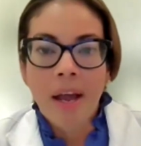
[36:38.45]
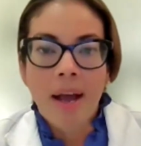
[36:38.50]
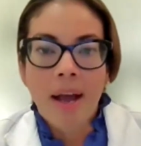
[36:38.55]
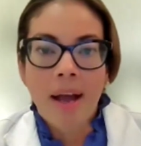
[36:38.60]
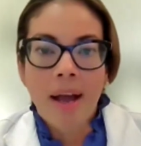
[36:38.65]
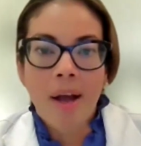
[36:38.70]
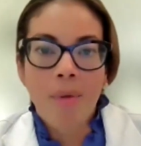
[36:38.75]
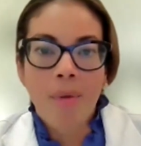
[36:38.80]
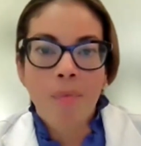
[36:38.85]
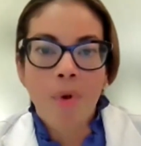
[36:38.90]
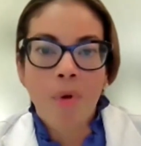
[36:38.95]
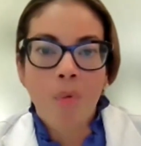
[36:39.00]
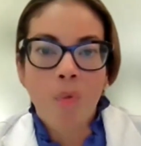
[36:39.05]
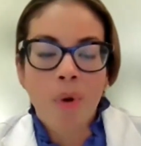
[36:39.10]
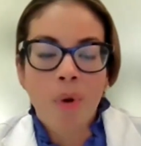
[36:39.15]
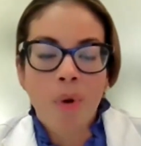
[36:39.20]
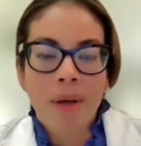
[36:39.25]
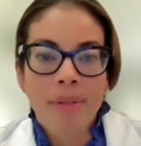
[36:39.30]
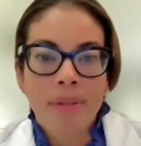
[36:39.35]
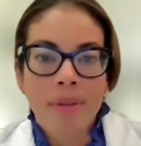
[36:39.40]
Some
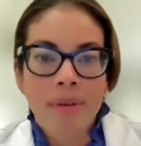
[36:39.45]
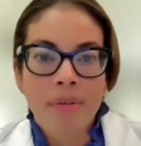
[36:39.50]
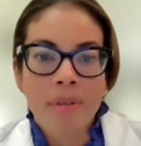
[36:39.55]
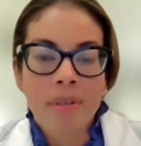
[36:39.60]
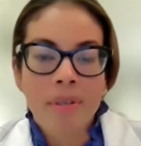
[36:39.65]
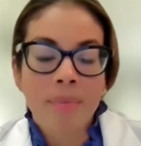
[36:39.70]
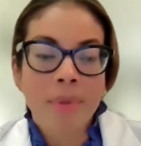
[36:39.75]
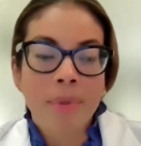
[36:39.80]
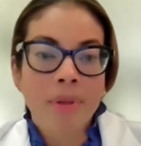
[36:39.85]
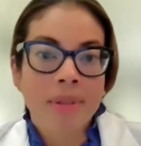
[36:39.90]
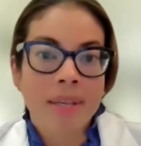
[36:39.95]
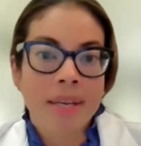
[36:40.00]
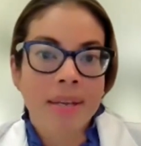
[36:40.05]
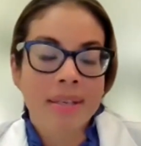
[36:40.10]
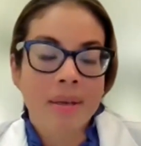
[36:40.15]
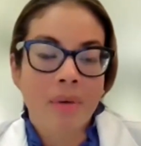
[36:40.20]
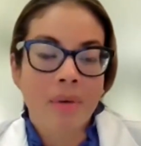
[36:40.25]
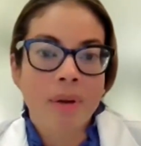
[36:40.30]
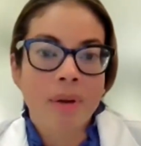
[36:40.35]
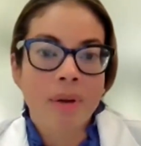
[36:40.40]
of the
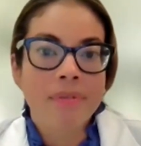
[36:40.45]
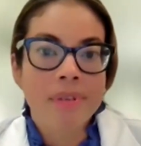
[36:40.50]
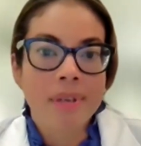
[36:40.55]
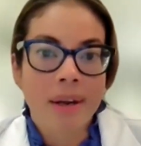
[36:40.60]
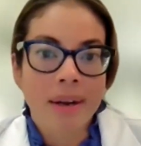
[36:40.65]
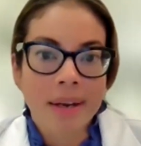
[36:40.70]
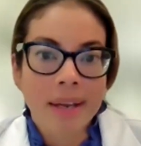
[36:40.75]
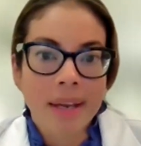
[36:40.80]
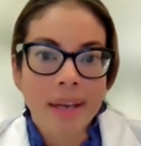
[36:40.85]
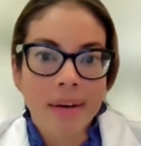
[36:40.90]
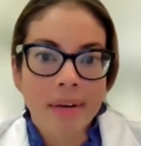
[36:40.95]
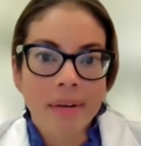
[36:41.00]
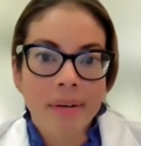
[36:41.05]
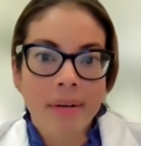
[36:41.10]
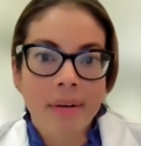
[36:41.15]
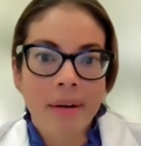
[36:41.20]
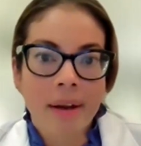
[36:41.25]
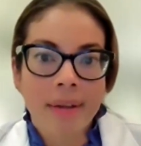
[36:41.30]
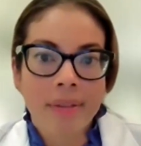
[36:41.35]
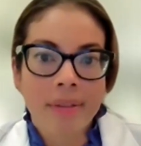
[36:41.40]
things that we've done
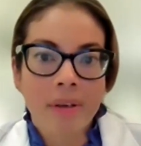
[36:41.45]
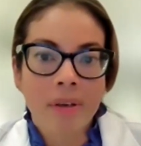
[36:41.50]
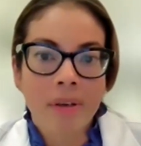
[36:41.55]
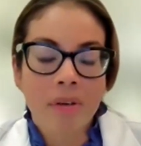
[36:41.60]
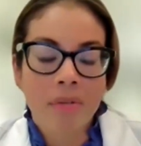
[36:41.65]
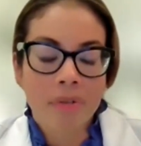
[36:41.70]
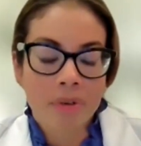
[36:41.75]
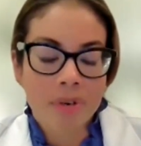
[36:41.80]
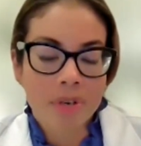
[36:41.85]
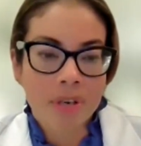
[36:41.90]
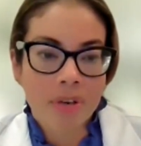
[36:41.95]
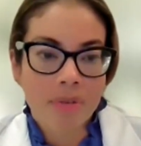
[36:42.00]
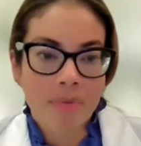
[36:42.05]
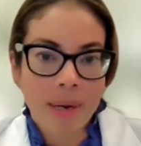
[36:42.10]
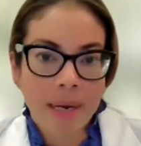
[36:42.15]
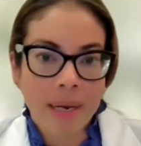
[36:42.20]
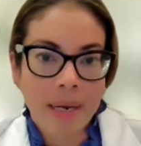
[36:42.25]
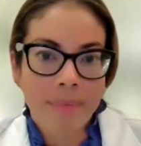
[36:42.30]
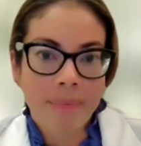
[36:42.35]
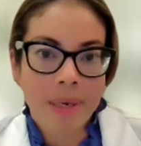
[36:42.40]
here at the University of
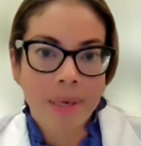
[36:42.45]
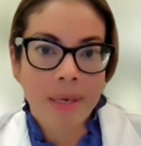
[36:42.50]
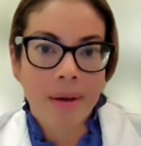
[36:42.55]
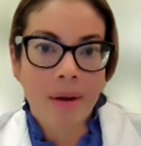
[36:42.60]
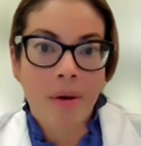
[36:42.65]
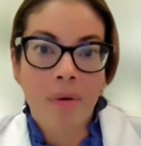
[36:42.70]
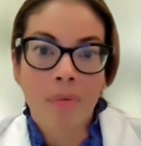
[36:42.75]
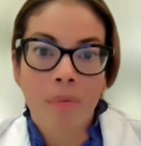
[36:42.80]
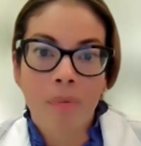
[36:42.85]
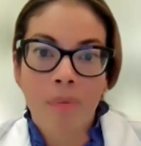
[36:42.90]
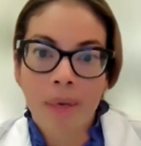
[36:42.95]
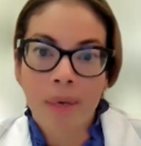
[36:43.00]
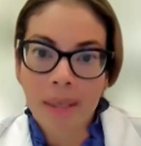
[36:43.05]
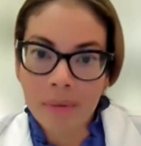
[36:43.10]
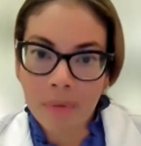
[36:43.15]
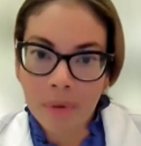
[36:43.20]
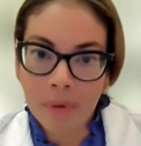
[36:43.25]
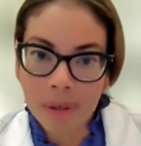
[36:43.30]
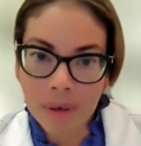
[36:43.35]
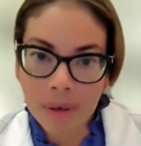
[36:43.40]
Miami are
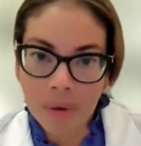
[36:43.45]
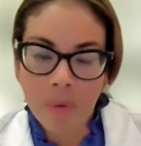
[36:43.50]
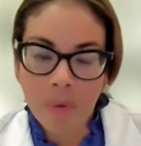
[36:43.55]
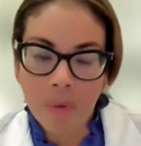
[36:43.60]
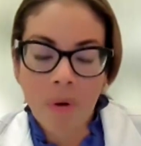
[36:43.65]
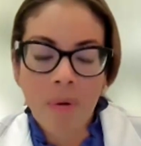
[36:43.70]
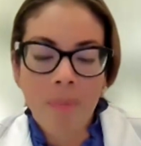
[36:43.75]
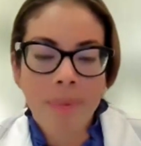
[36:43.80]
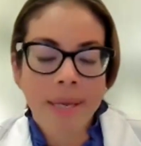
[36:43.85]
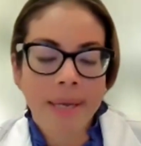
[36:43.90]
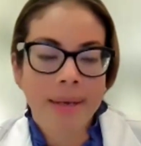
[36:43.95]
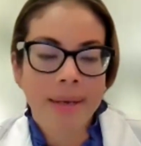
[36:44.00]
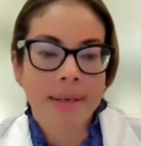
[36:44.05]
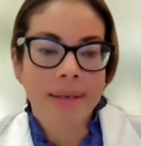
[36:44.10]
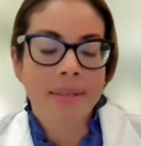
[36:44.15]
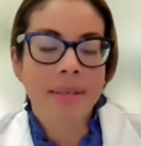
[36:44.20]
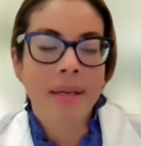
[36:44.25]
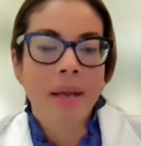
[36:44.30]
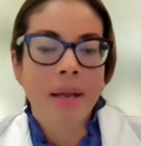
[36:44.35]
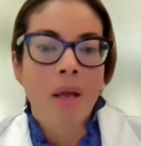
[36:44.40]
really, really cool,
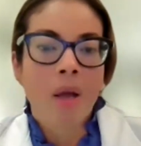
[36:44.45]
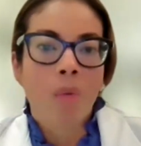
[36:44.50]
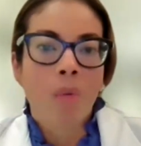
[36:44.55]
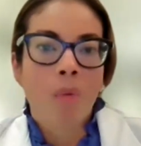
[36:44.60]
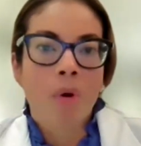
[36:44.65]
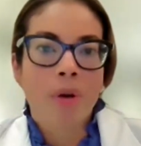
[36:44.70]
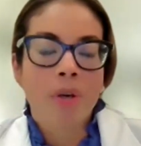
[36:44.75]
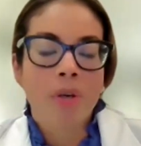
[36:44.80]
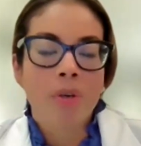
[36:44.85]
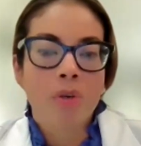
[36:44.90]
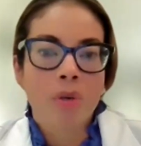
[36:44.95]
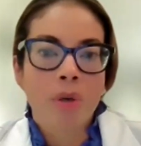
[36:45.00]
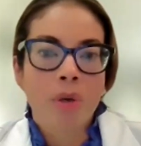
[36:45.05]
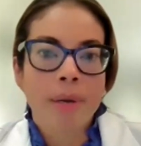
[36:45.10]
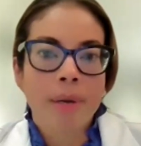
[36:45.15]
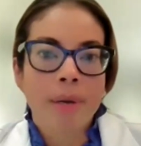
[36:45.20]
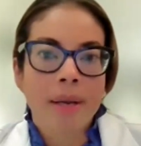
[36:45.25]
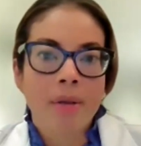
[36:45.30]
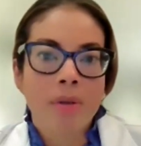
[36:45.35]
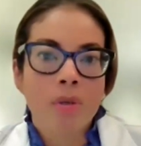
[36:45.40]
because we're
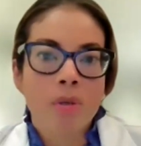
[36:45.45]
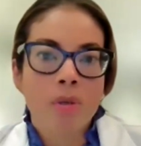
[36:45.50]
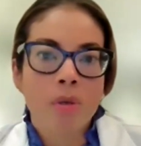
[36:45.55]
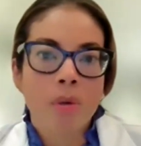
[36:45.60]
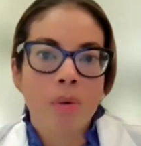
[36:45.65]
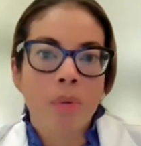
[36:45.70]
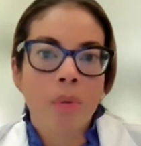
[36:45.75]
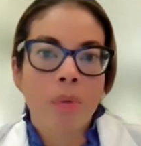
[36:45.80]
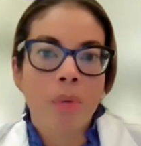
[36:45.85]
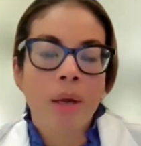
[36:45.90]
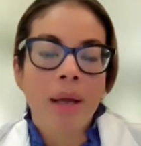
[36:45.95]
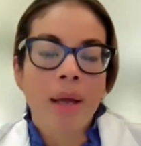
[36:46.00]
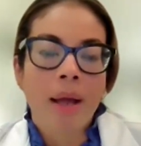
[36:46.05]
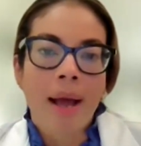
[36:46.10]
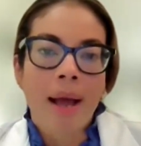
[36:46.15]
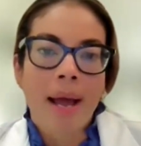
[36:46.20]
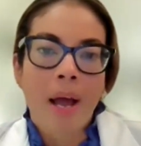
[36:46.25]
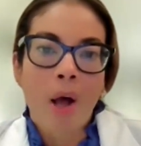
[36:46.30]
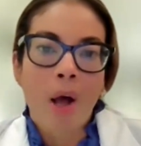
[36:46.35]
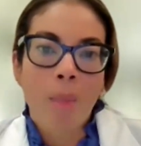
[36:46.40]
contributing to
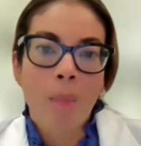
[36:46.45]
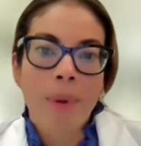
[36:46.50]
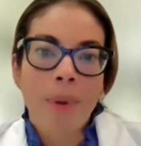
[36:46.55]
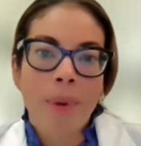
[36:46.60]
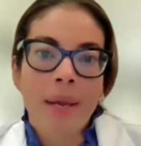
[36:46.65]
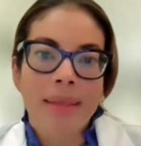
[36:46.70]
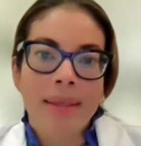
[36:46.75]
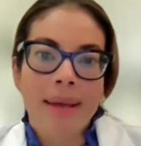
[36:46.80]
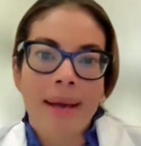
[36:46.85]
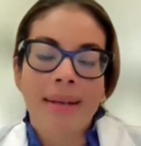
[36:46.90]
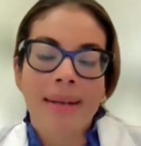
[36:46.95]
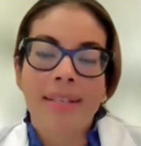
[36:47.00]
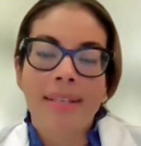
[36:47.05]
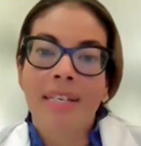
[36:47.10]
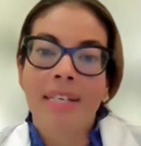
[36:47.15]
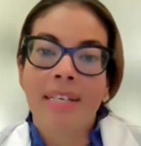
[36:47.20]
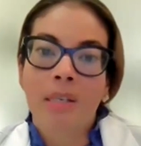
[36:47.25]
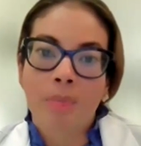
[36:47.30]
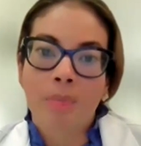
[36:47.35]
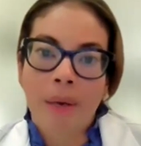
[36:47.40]
helping that
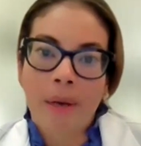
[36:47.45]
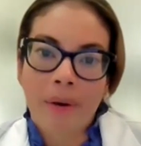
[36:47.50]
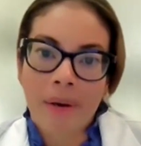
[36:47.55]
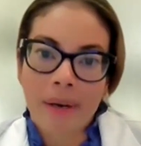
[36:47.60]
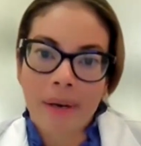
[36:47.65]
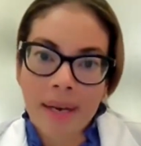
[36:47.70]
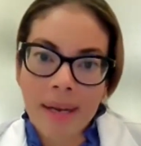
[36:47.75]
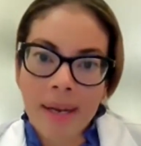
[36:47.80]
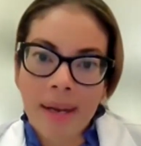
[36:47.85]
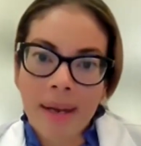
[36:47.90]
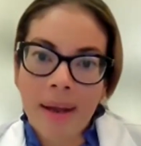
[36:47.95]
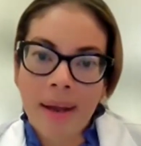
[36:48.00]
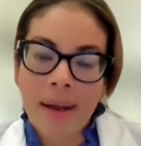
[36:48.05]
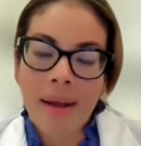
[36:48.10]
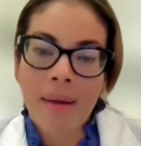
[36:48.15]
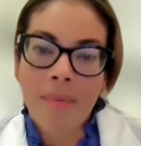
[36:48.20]
disparity